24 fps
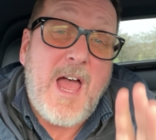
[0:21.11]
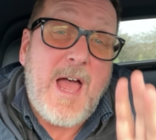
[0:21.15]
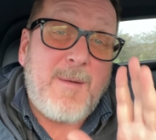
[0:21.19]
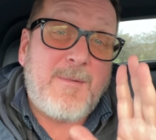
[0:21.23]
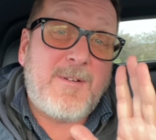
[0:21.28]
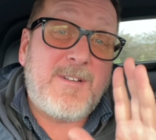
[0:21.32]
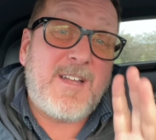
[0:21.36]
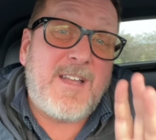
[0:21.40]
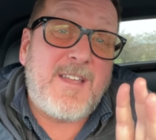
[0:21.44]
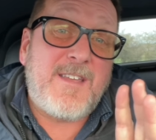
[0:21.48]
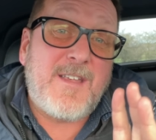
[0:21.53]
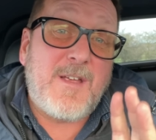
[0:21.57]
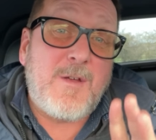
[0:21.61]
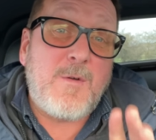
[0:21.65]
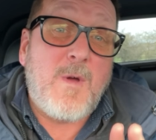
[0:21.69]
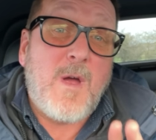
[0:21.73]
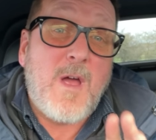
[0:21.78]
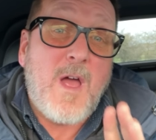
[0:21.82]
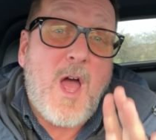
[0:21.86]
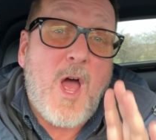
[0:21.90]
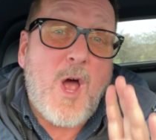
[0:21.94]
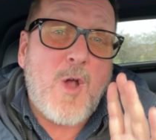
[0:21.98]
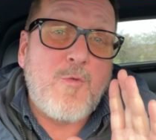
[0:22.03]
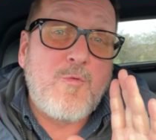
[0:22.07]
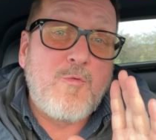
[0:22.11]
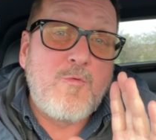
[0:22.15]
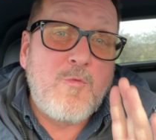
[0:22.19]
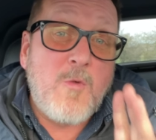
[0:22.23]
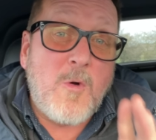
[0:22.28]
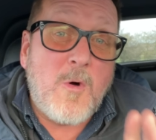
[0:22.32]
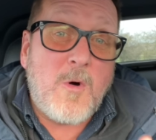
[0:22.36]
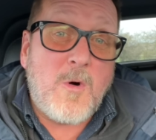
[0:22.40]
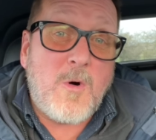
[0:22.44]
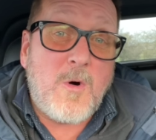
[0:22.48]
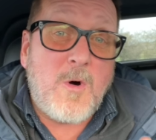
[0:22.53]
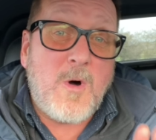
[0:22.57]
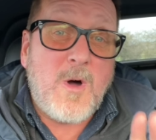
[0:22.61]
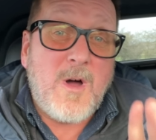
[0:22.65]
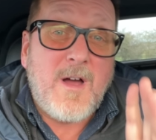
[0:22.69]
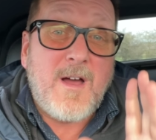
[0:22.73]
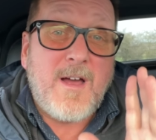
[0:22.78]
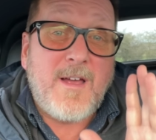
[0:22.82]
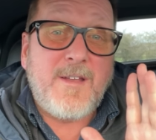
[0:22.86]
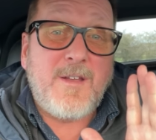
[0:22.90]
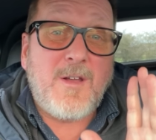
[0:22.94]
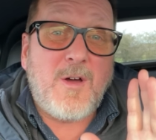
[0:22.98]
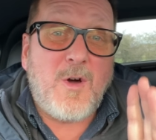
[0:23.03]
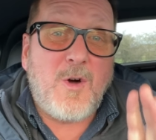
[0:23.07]
I'm going to do a raw
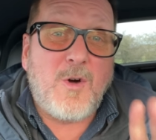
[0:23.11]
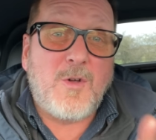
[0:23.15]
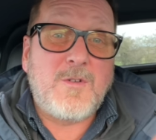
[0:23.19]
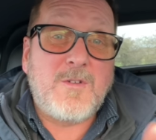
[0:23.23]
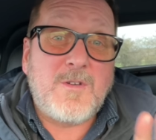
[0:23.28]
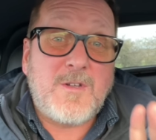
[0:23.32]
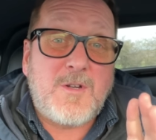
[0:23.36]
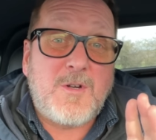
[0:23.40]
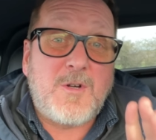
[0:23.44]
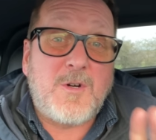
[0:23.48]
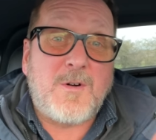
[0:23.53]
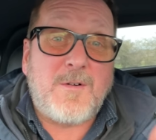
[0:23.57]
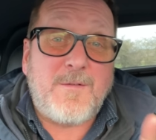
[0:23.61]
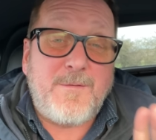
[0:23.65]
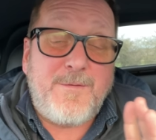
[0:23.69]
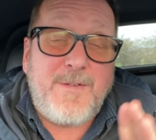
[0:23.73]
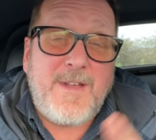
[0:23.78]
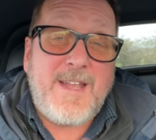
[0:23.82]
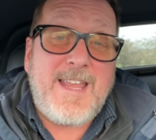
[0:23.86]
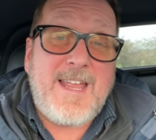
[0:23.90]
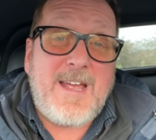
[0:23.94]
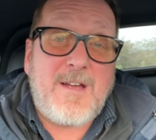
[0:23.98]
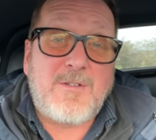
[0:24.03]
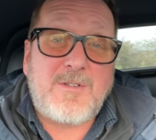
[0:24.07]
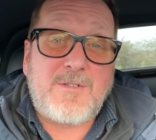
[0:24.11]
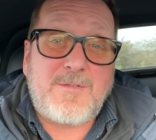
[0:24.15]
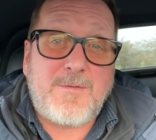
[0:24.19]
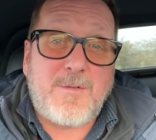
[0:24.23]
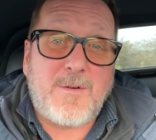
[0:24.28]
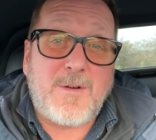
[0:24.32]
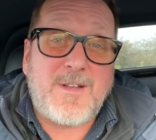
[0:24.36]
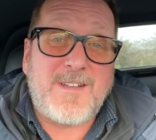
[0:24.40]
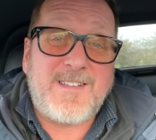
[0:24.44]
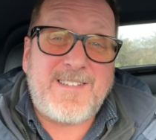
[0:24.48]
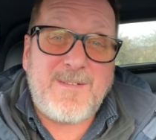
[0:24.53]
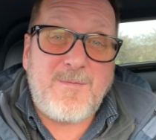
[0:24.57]
and uncut videos for you.